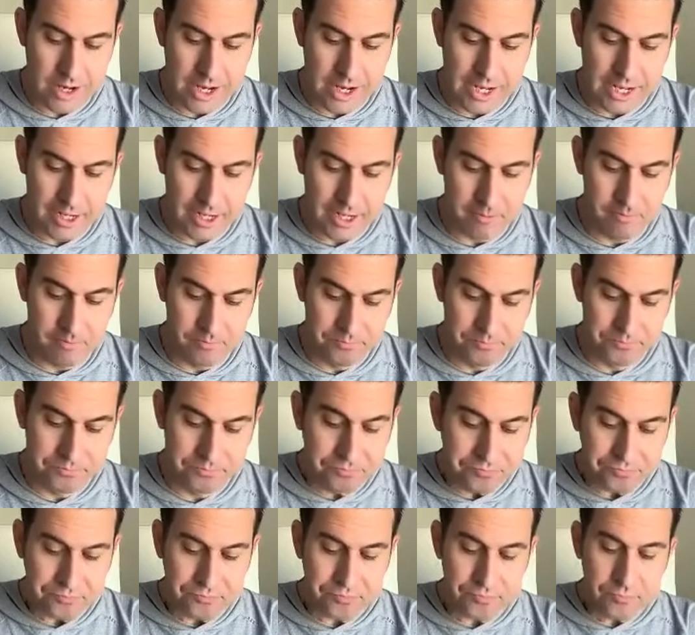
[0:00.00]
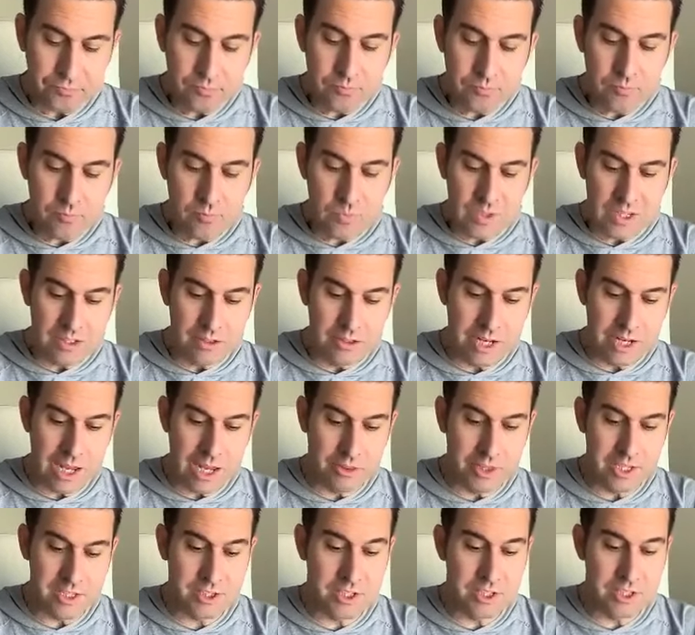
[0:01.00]
Um,
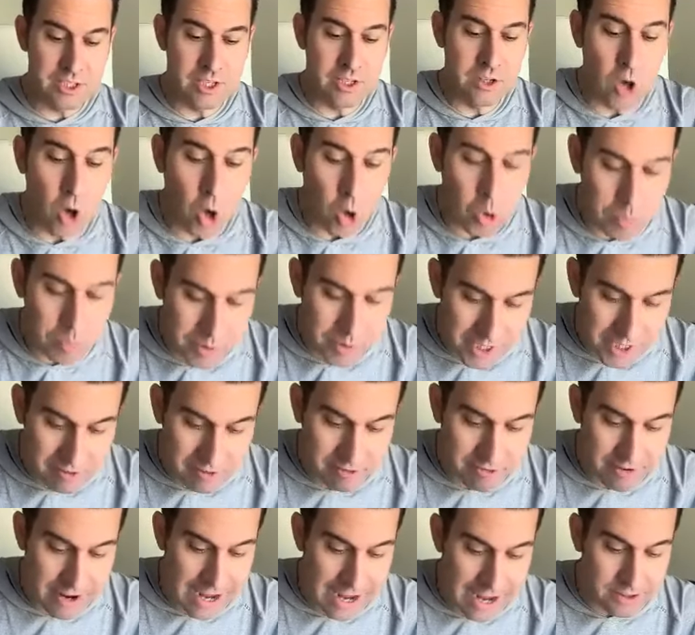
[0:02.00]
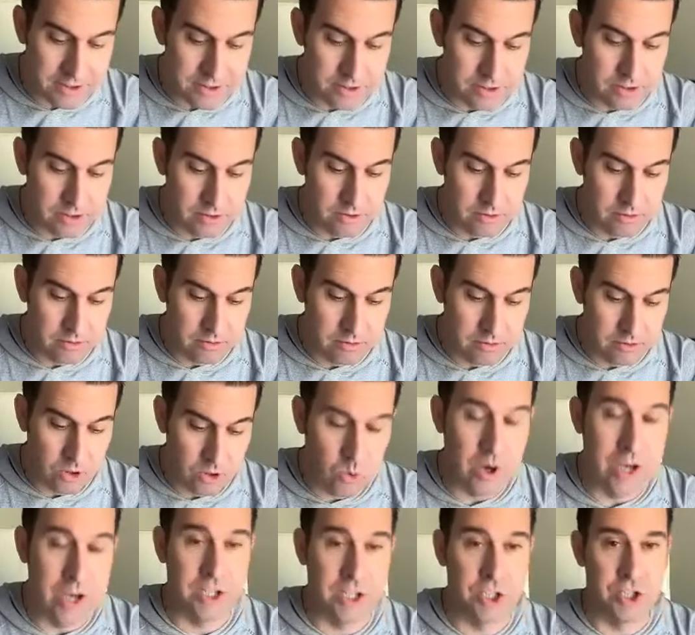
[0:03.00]
now, this is an opening fact
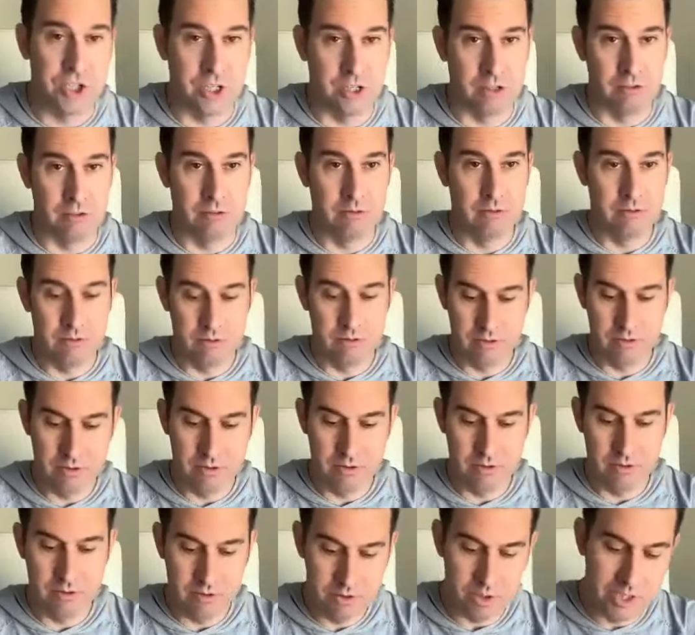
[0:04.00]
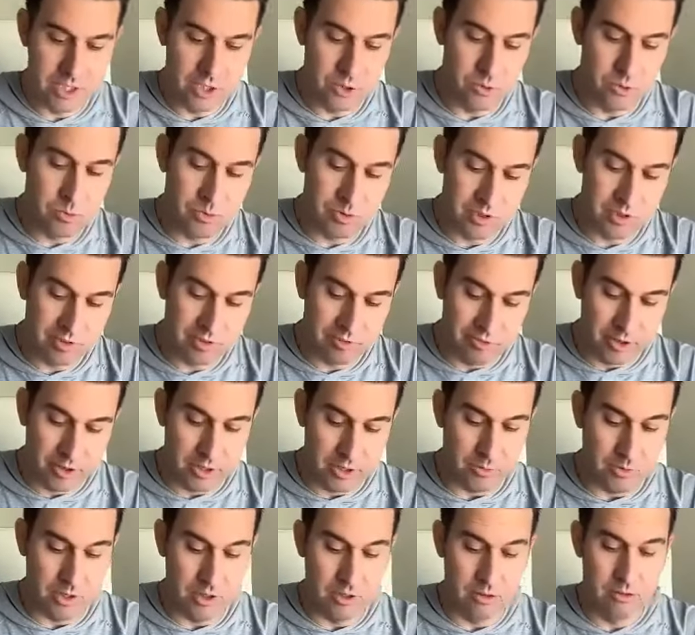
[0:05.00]
question. So, this one was a
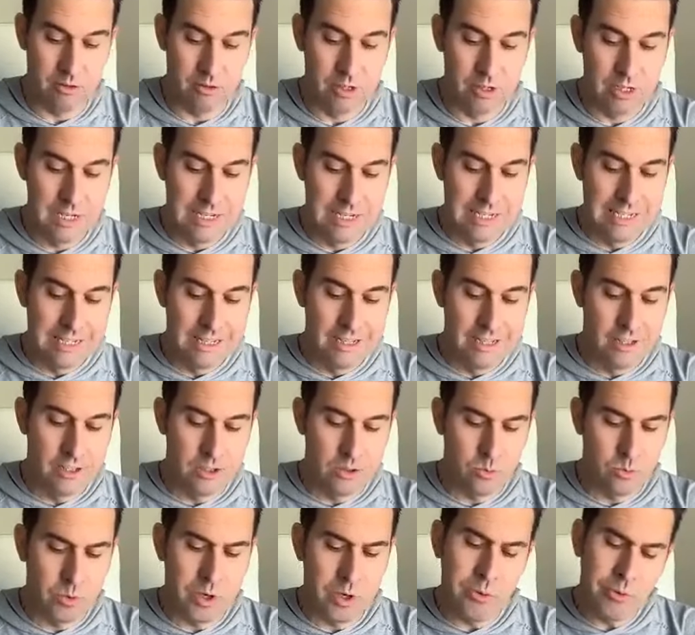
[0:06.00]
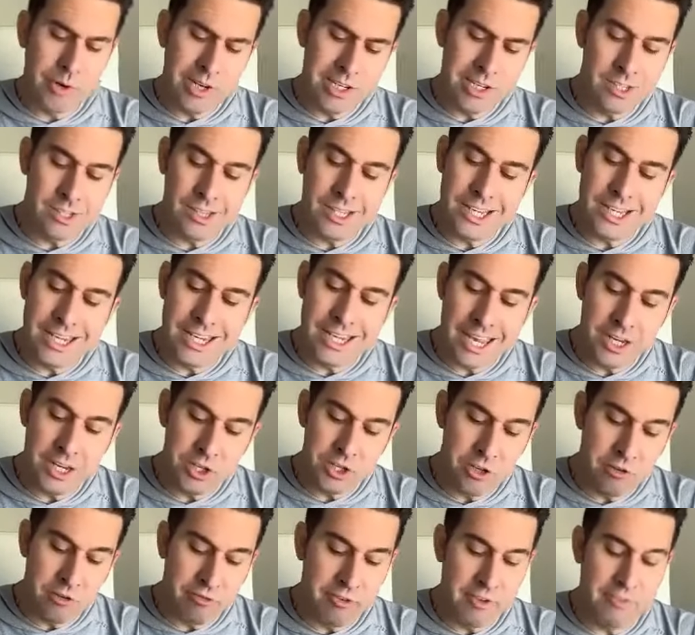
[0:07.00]
fun one. We recently
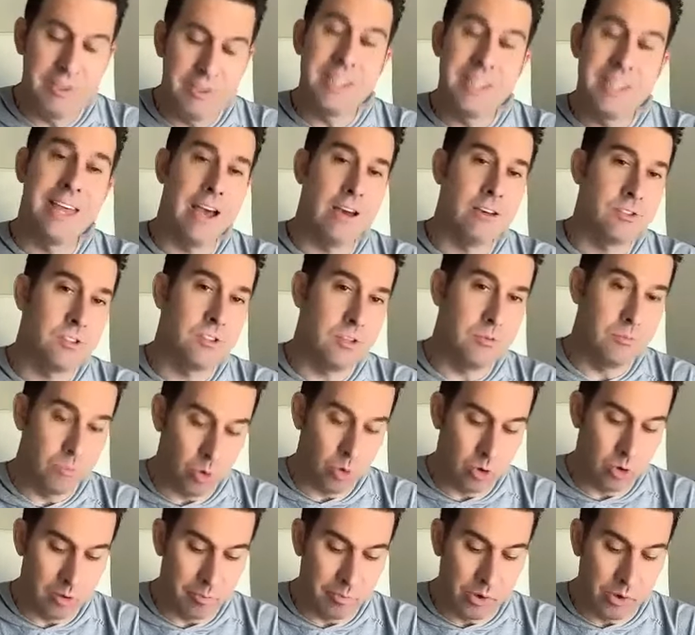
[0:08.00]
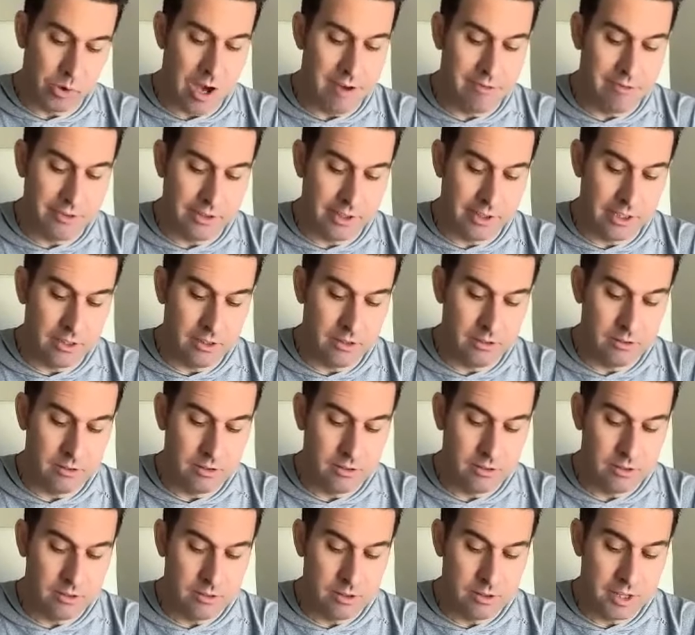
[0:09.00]
netted you 50,000 more profit
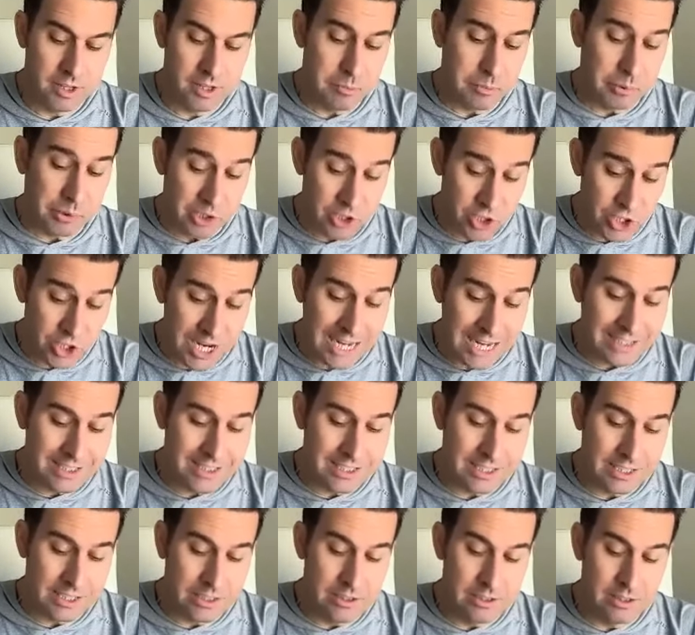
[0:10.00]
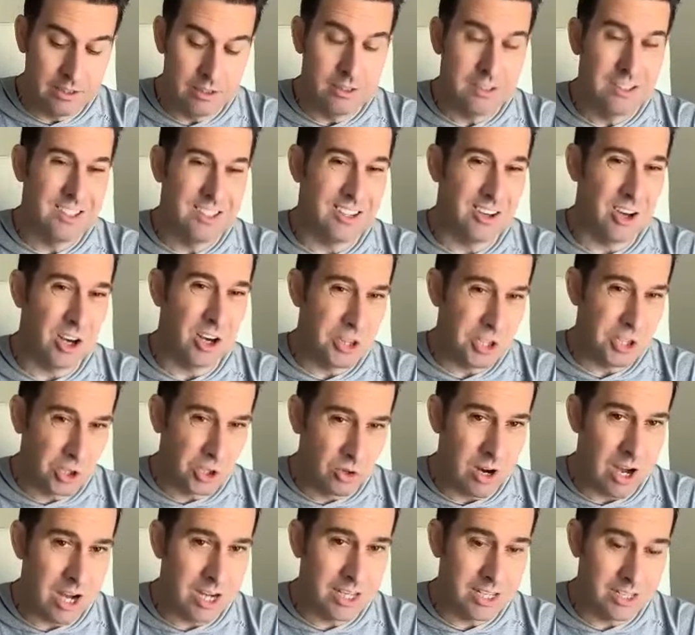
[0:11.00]
than projected on the
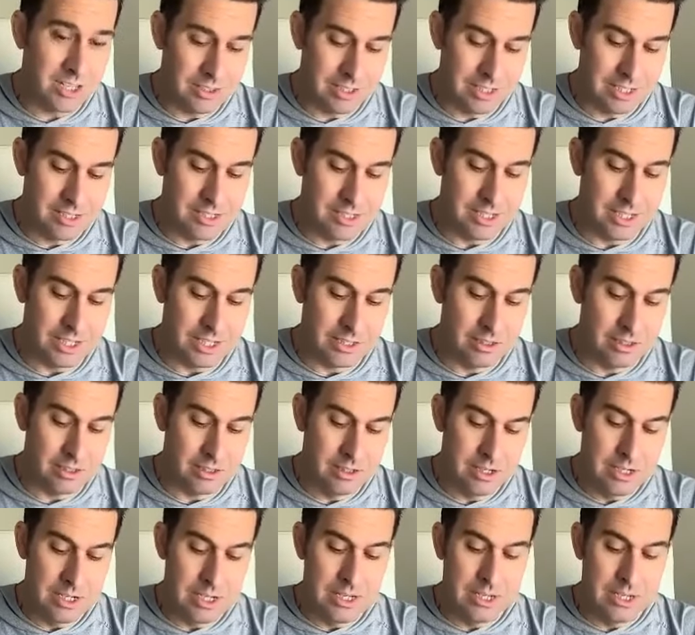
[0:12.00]
Crockett listing